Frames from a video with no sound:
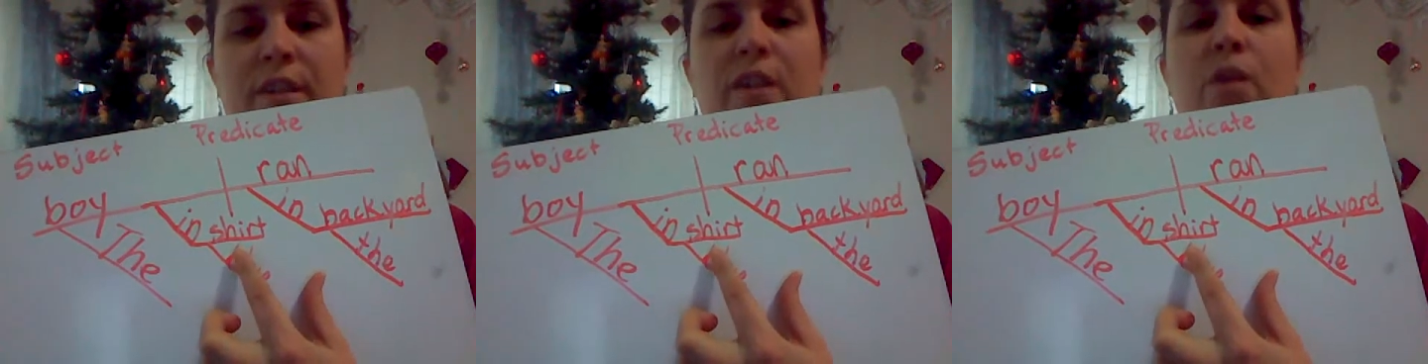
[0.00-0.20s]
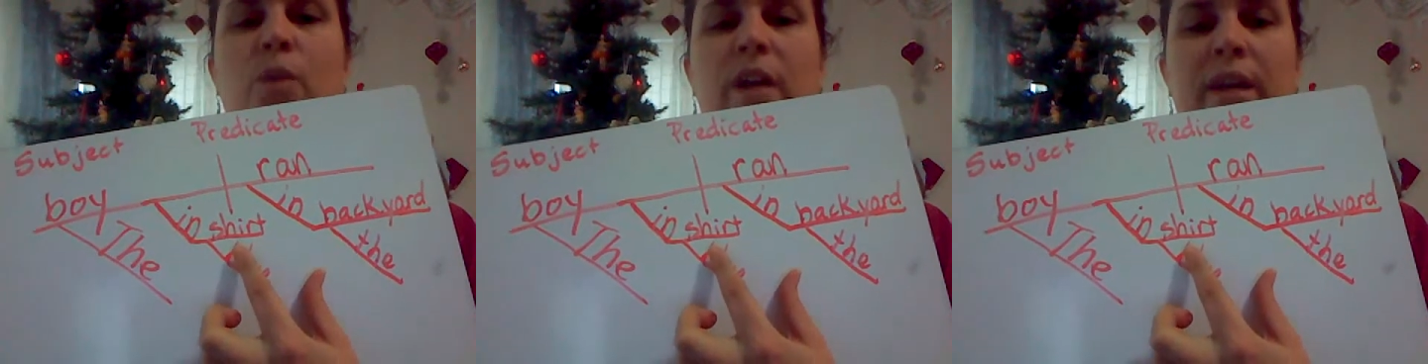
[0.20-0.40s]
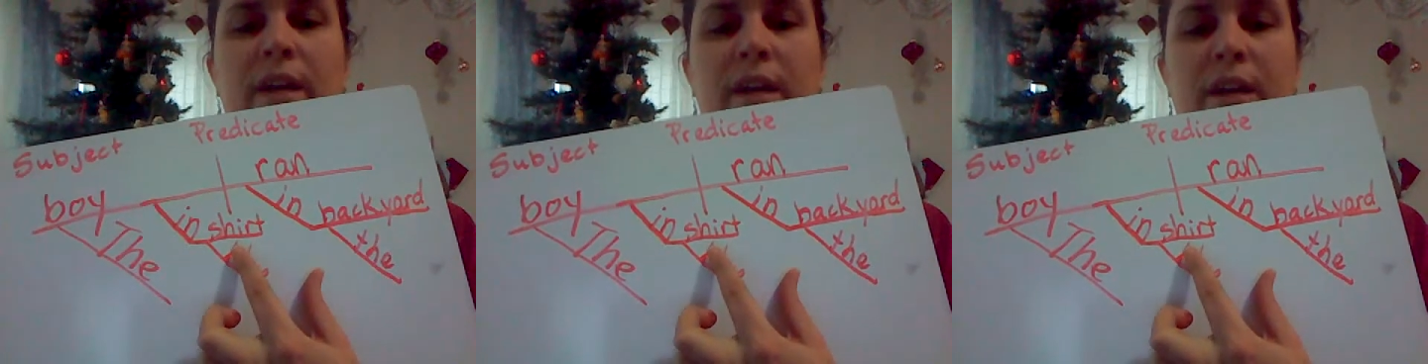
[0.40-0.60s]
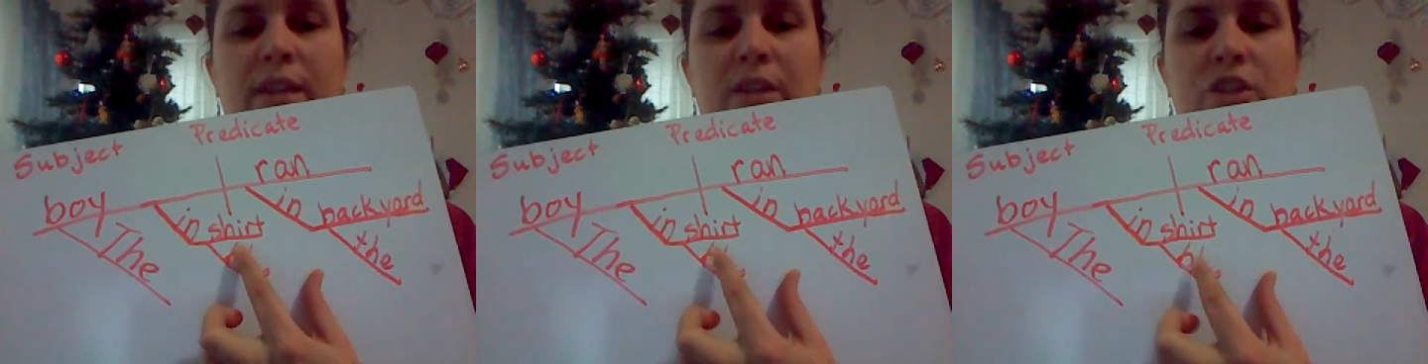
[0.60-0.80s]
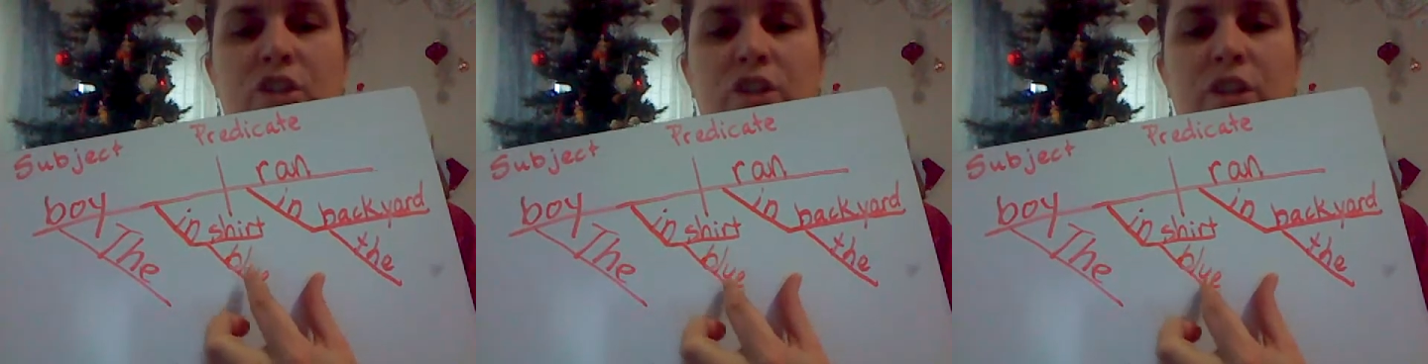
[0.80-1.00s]
What kind
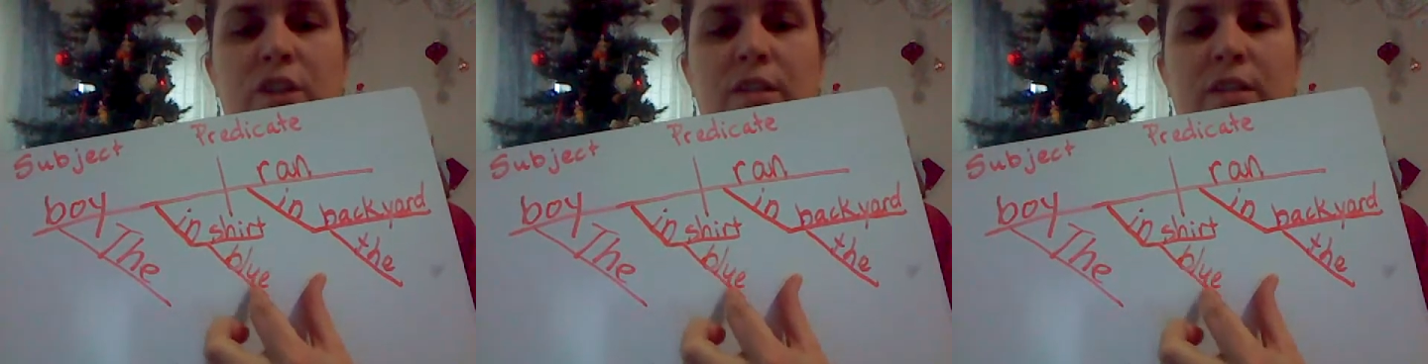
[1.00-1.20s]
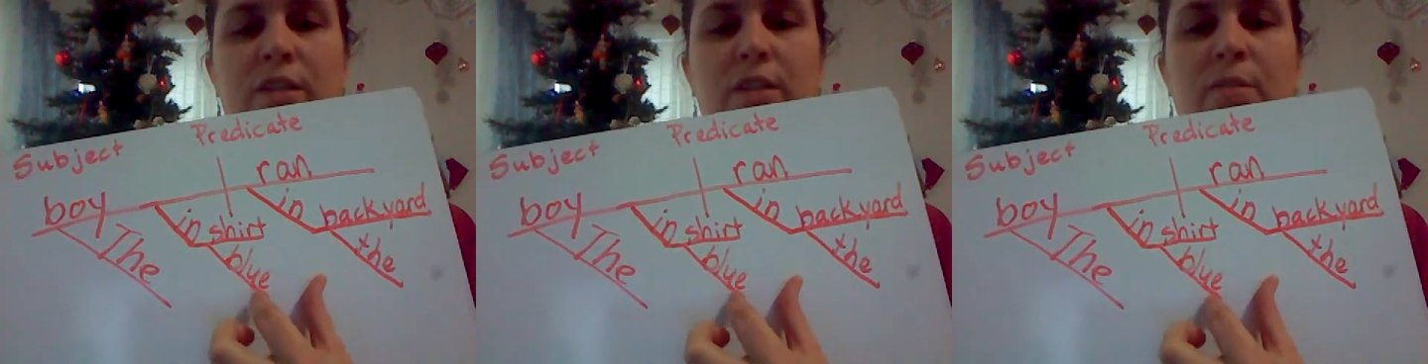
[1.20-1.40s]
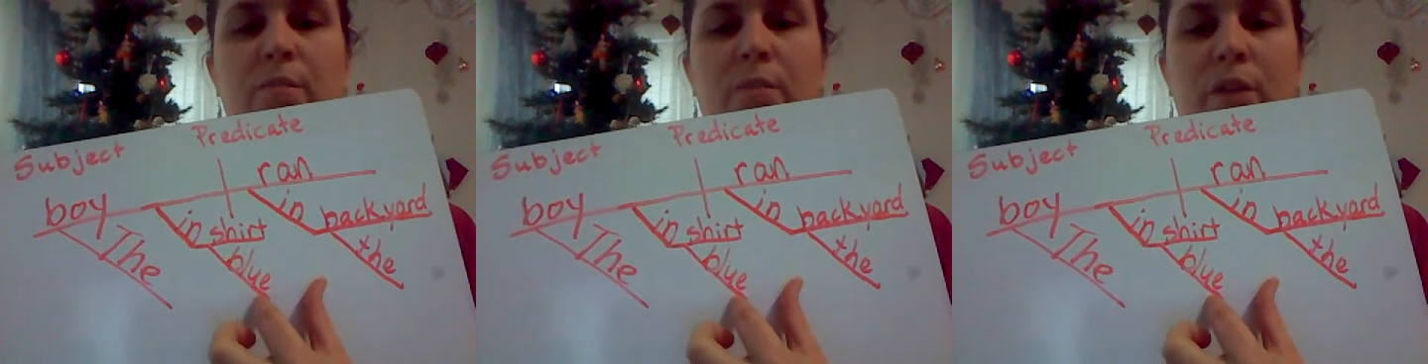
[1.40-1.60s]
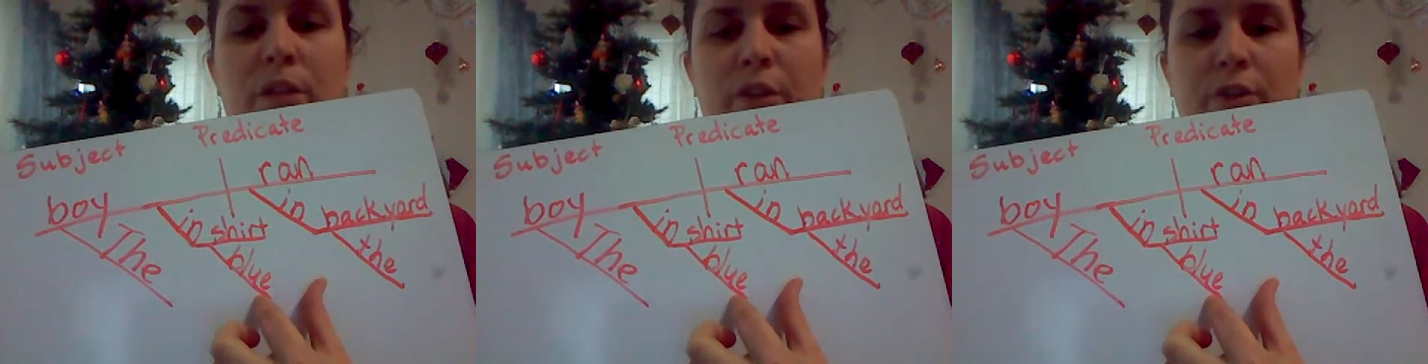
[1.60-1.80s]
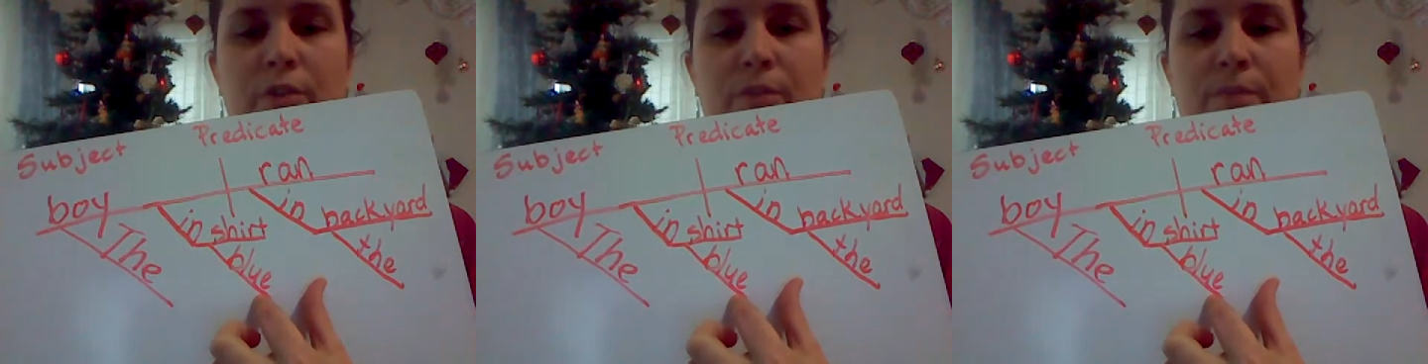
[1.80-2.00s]
of shirt?
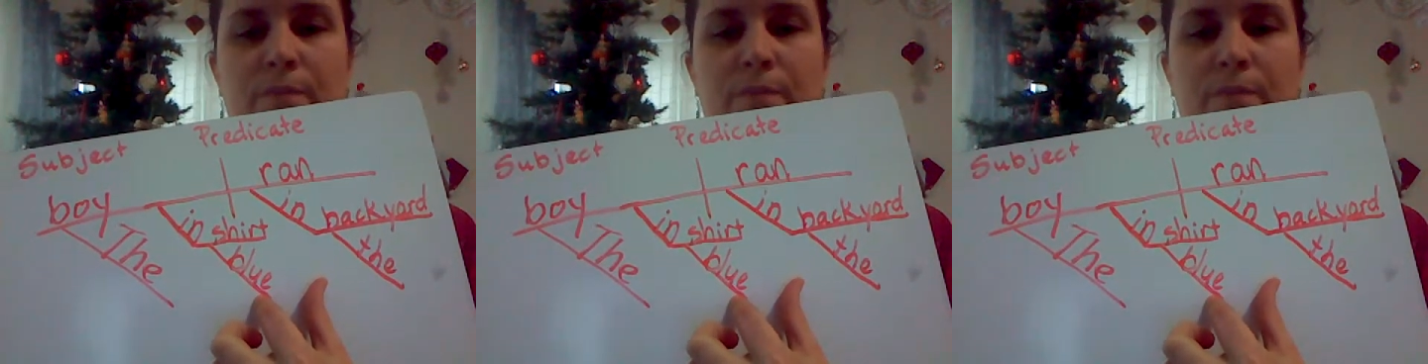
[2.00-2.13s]
Blue.